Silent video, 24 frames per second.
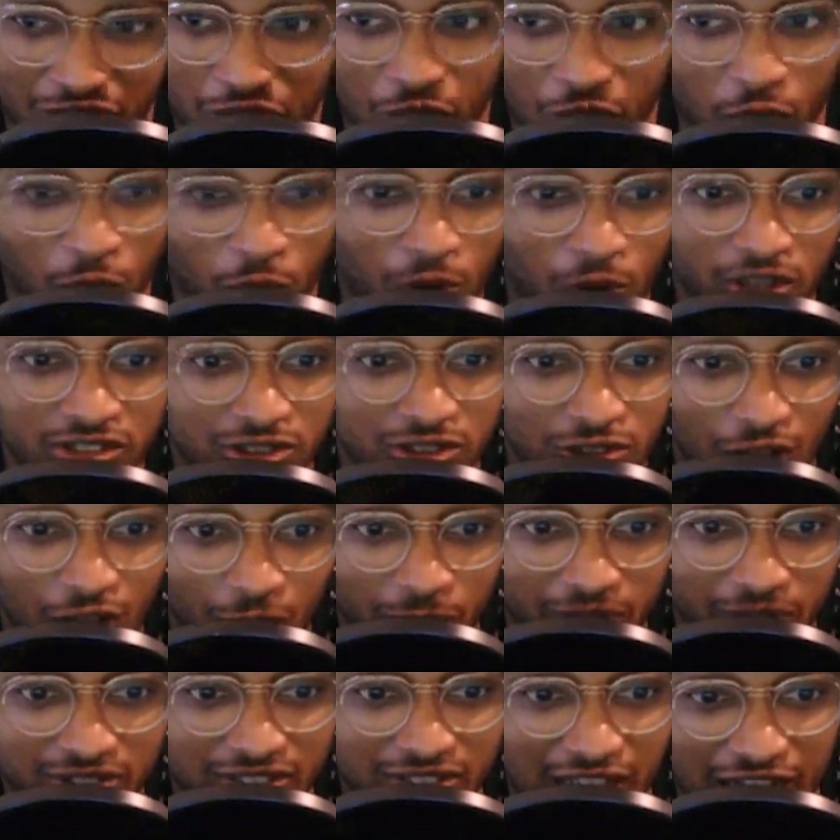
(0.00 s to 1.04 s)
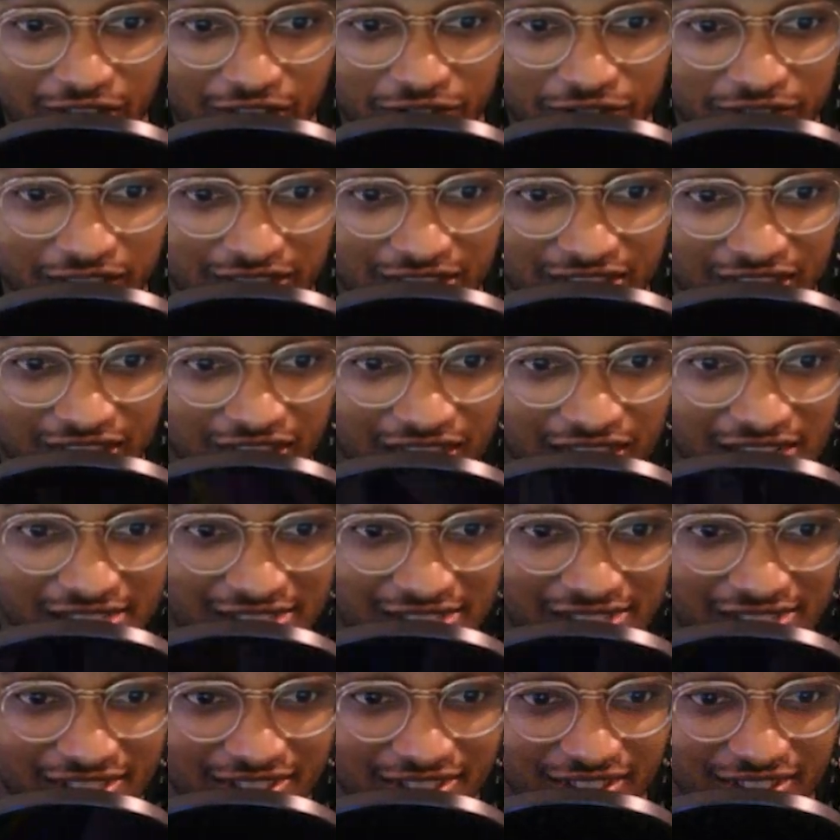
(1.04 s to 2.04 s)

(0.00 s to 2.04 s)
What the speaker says: What's stopping death disengaging